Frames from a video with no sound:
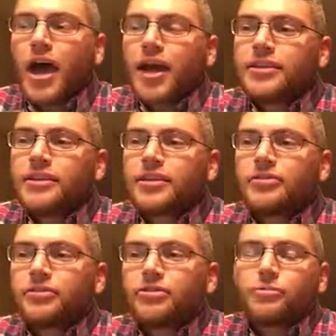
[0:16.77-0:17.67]
I did a
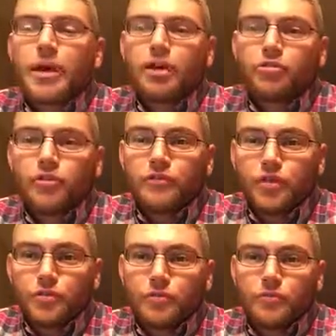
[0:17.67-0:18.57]
systematic
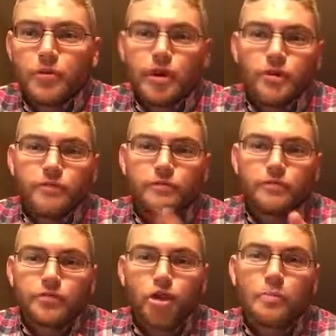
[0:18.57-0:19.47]
review of
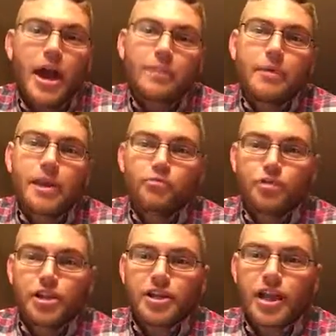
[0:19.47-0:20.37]
low back pain and
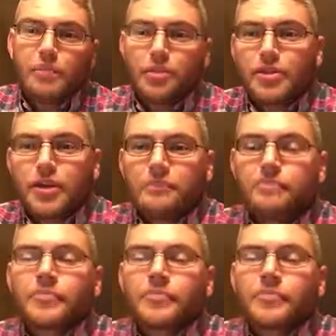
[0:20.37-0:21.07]
radiculopathy.